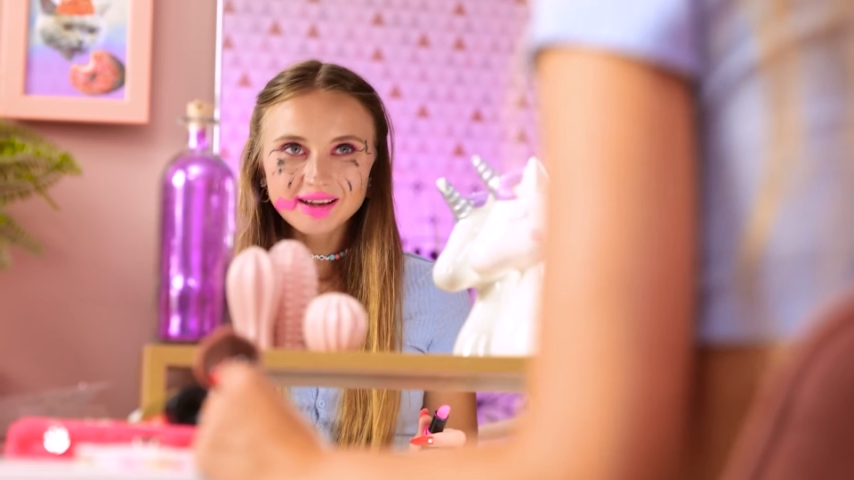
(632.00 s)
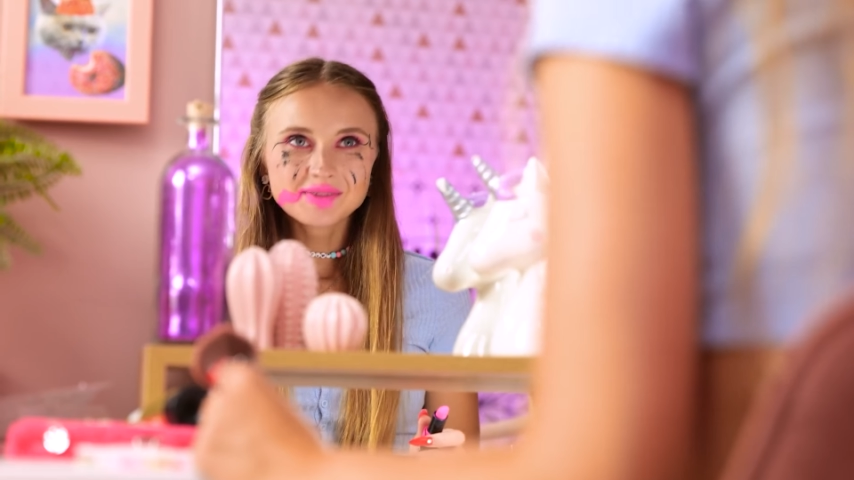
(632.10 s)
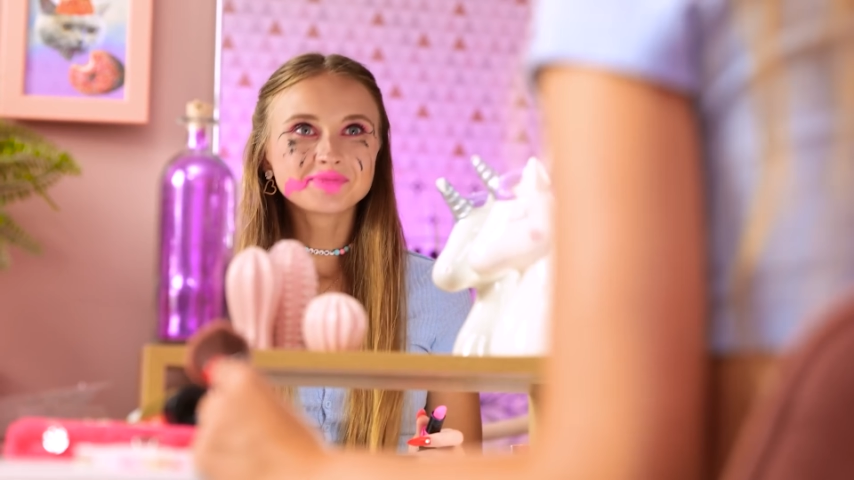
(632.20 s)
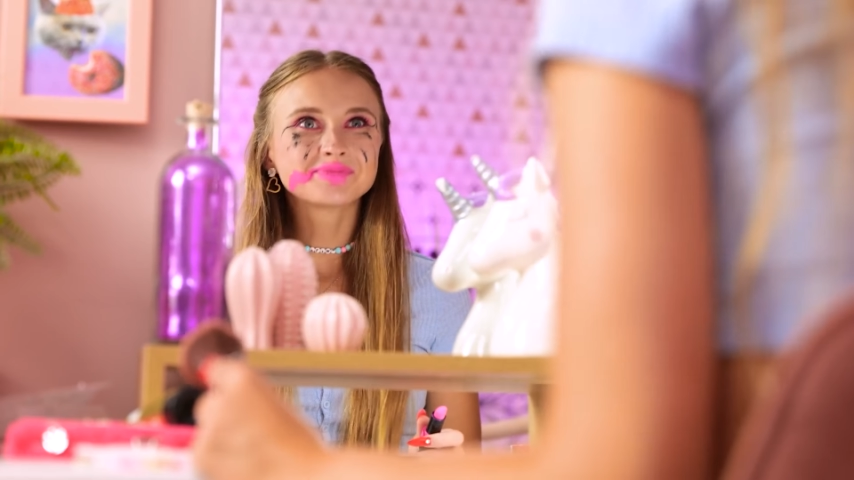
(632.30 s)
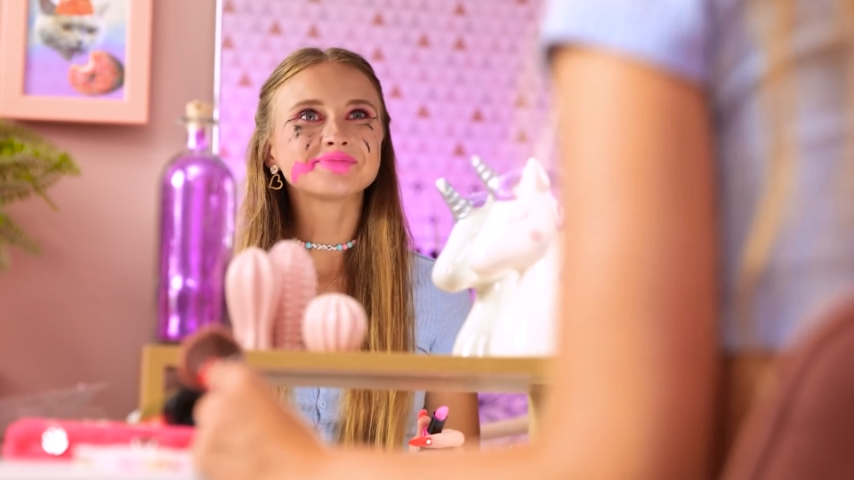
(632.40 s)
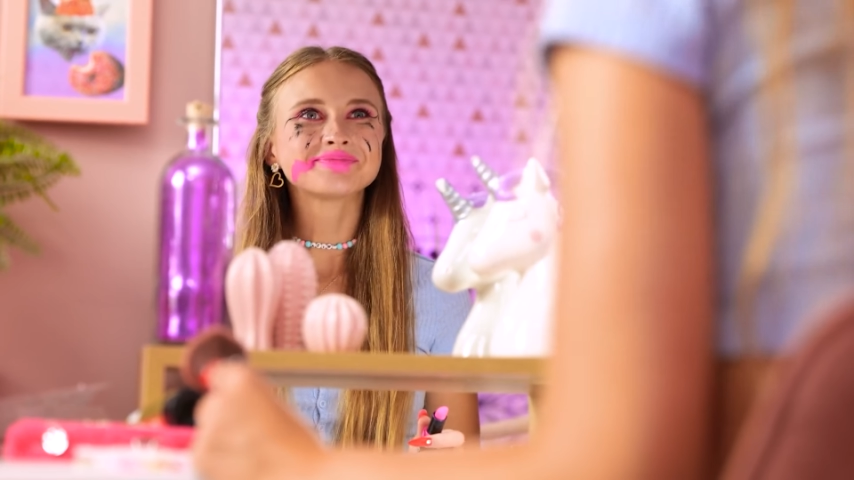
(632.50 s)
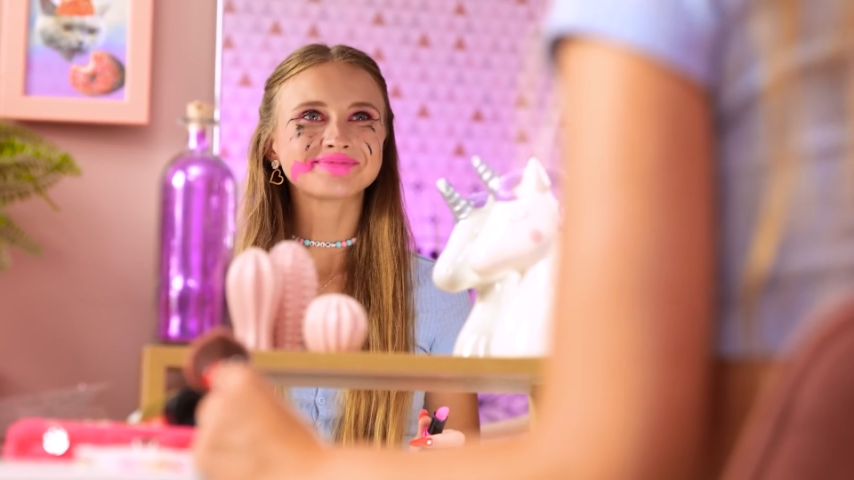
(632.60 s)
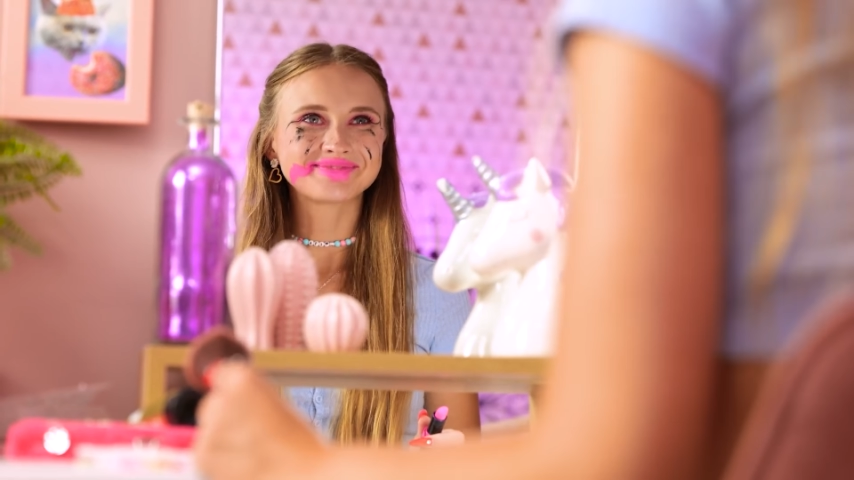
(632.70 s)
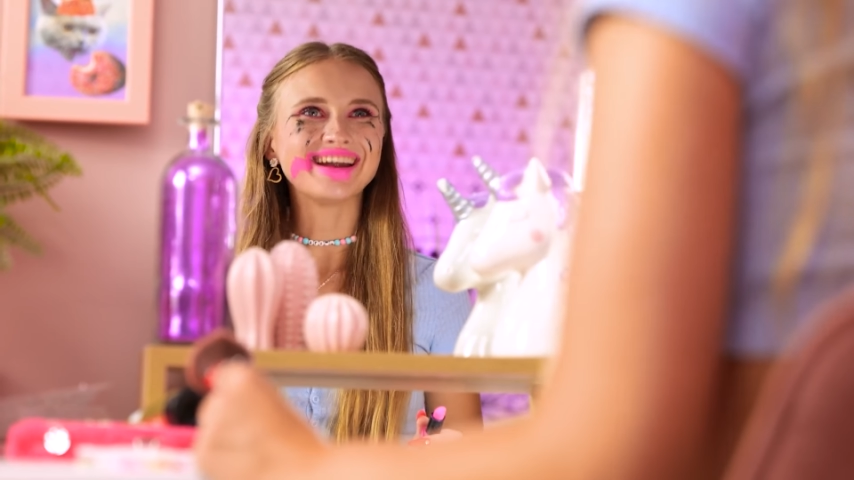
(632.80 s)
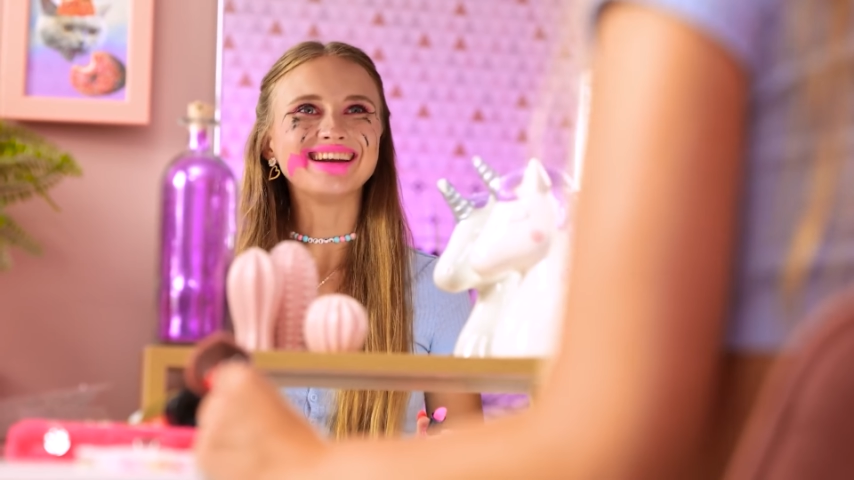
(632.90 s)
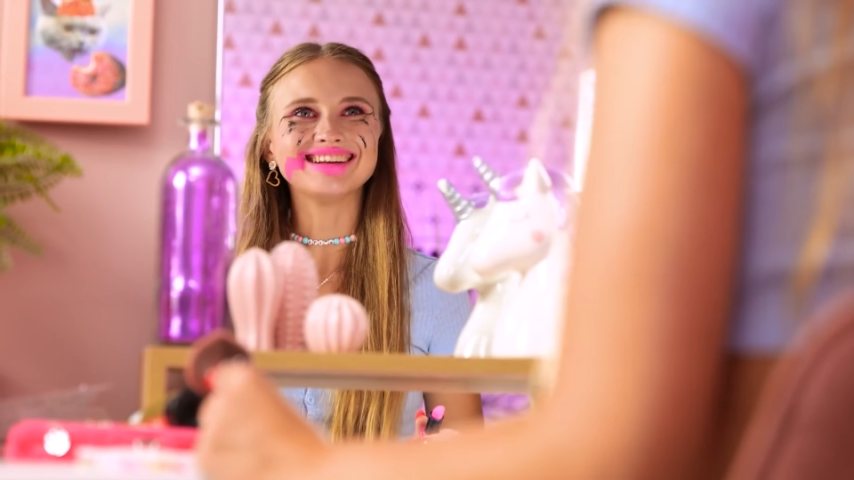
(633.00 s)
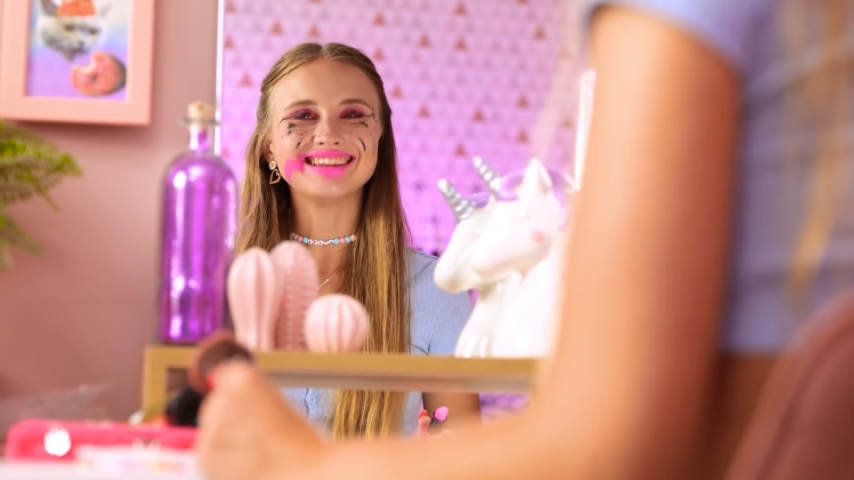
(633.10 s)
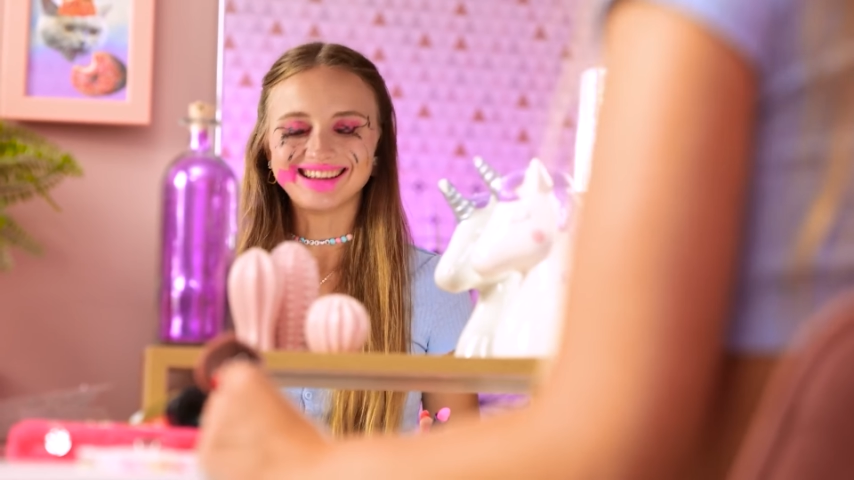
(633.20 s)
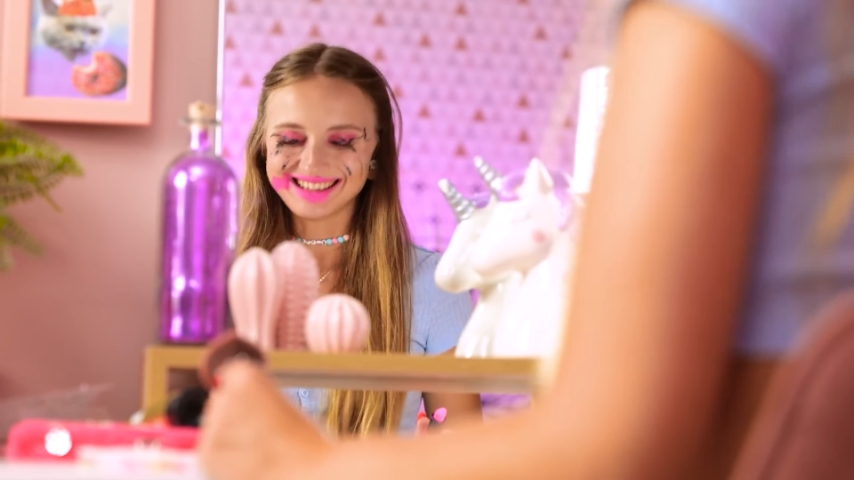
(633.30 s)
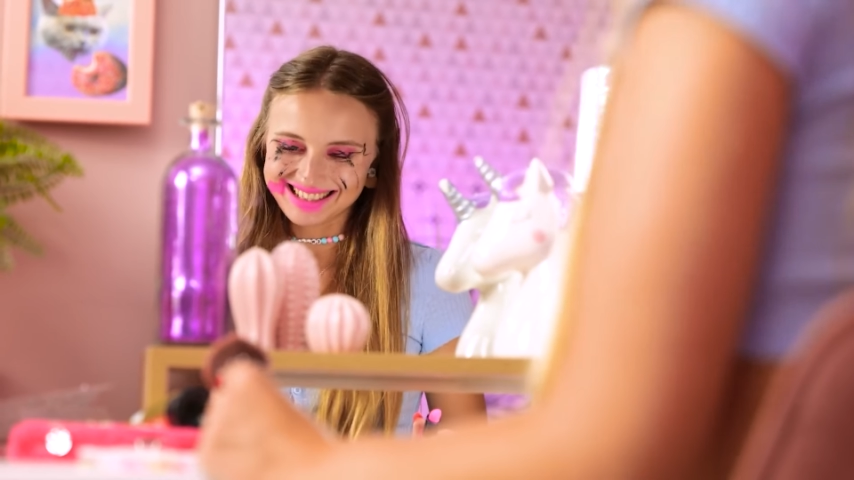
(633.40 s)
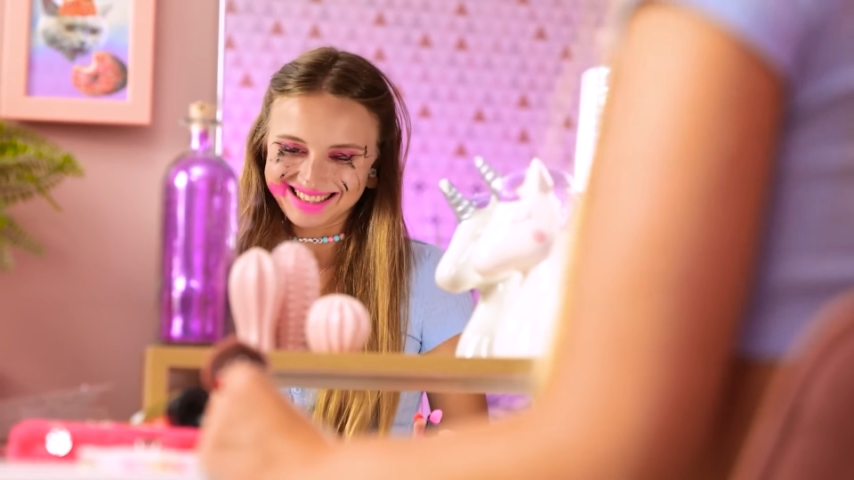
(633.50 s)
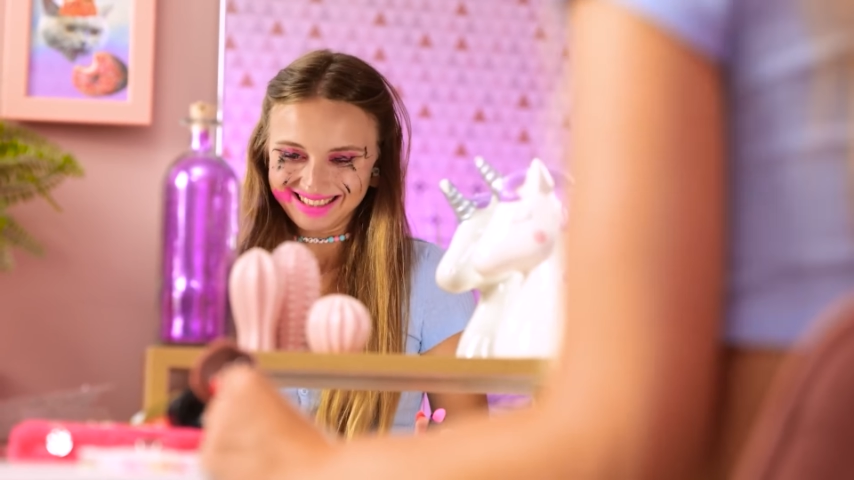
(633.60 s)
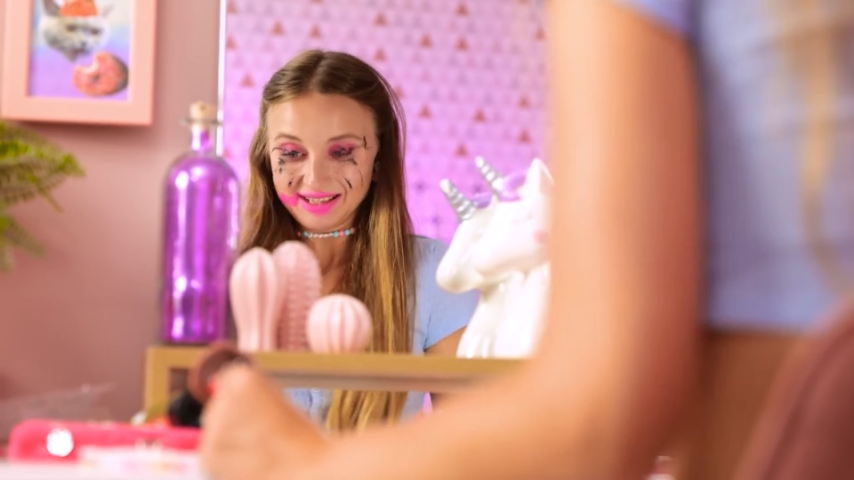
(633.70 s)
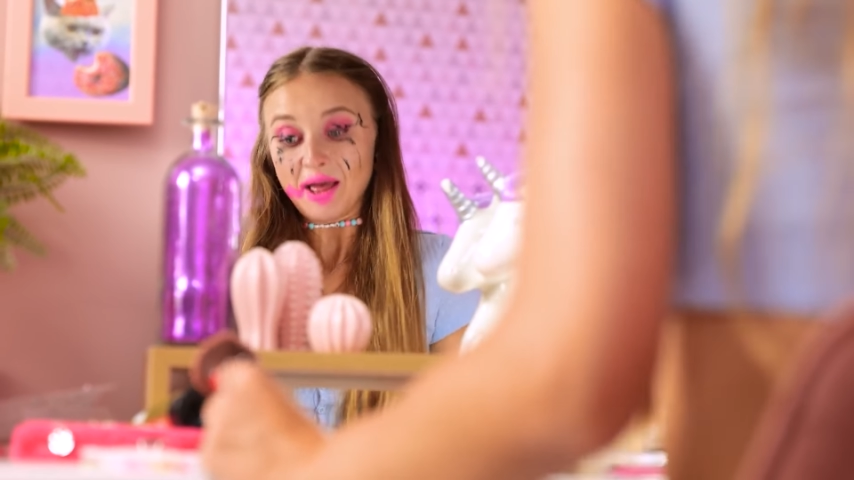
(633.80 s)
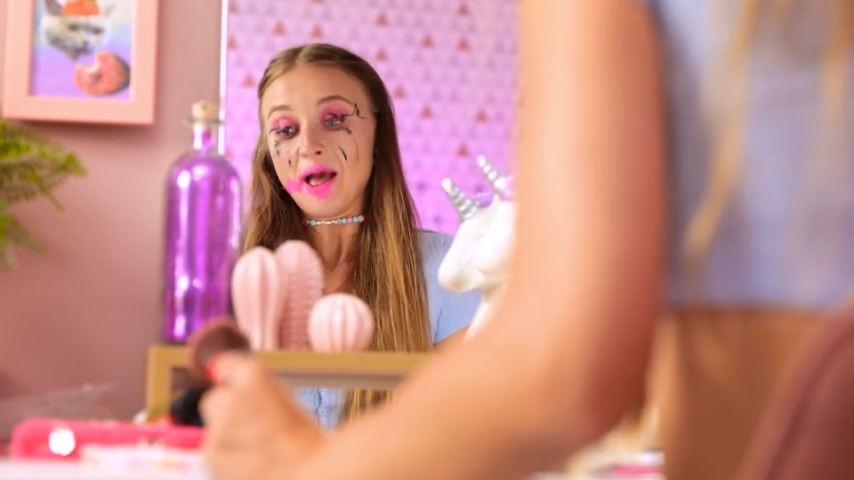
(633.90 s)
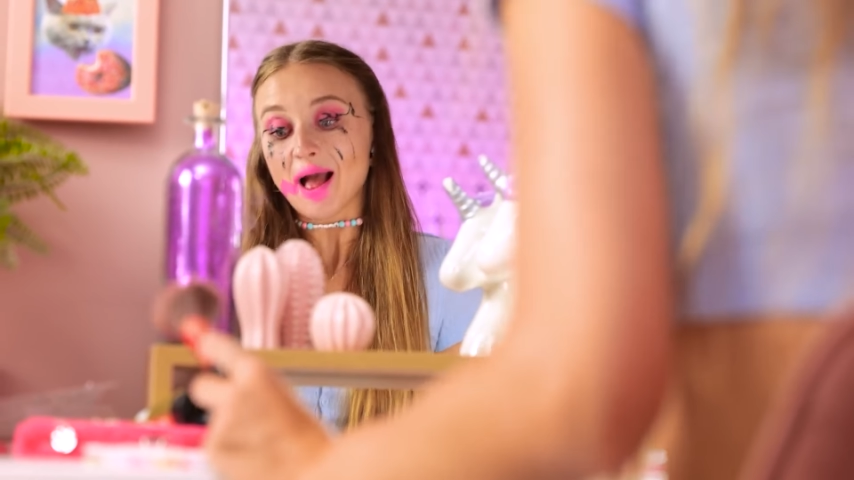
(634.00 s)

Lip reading: will as I smudge my face in it.